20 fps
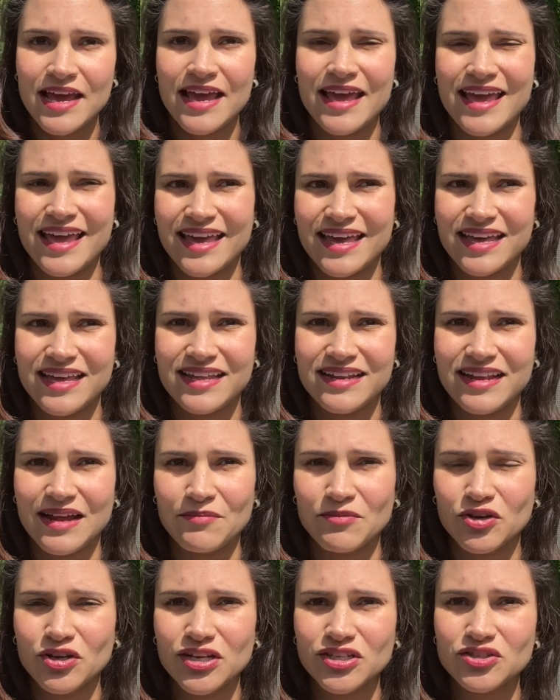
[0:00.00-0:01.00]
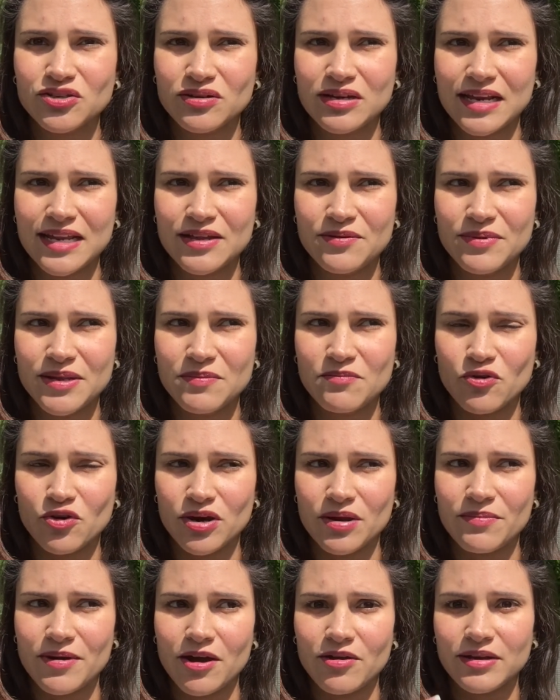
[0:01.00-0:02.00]
And I'm gonna talk a little bit more
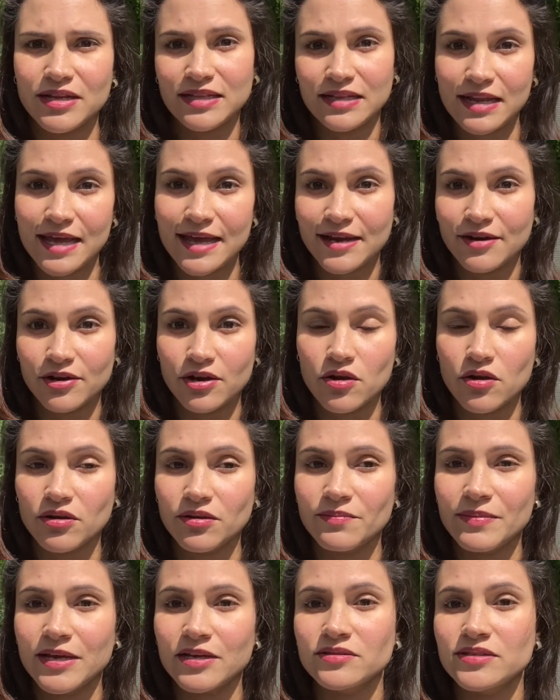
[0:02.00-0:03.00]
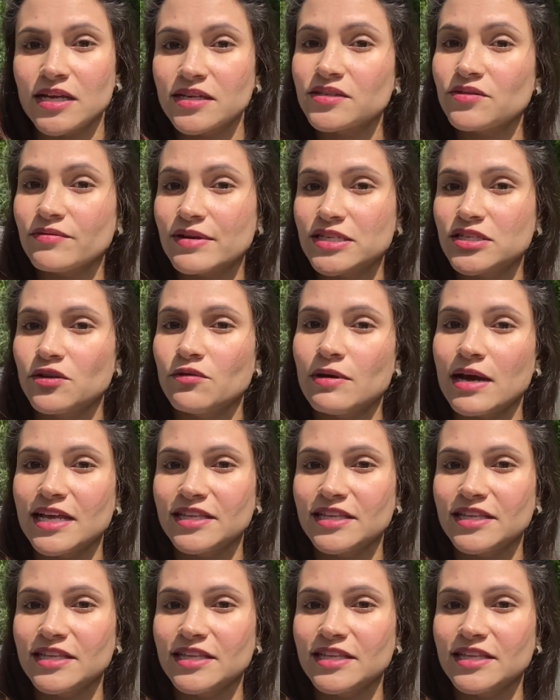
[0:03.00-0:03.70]
about it later on because that's the reason why I